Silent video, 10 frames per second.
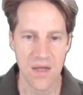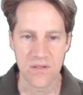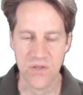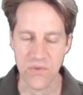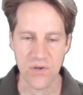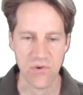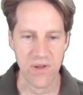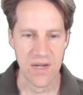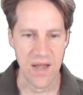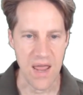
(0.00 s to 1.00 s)
So they
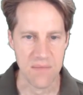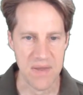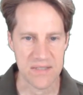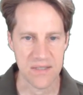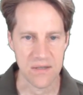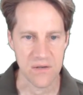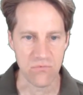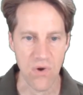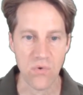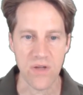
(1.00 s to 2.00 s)
created a basic a
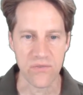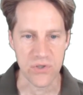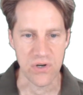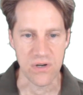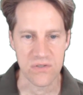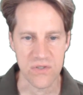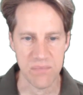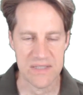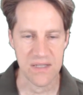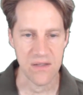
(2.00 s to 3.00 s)
row level trigger, so
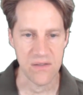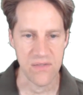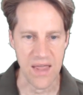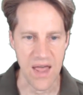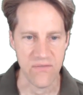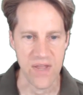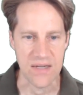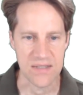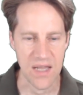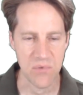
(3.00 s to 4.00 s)
basically they have
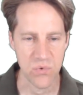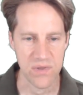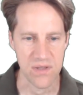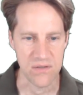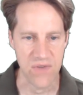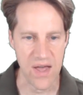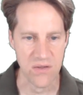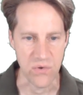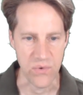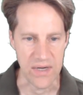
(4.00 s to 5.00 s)
a table with a
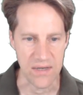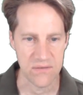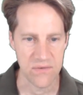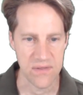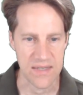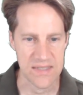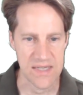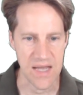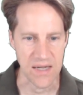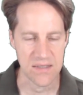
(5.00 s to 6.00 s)
value in it, that's
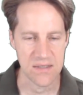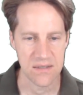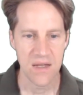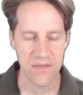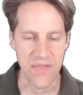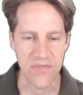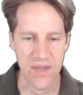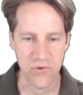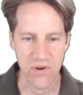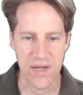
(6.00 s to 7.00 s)
text. Then
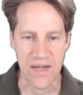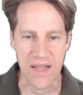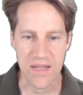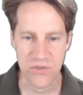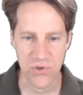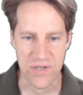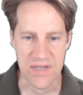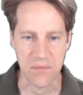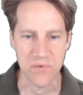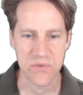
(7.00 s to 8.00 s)
they created a history
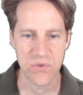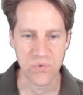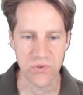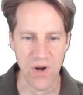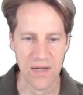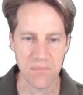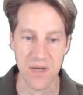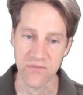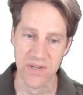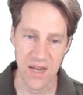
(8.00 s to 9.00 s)
table to track
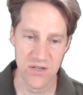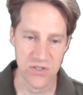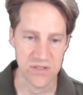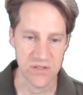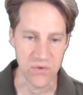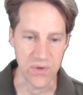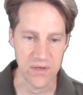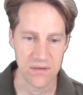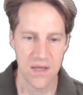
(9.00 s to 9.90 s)
modifications to it.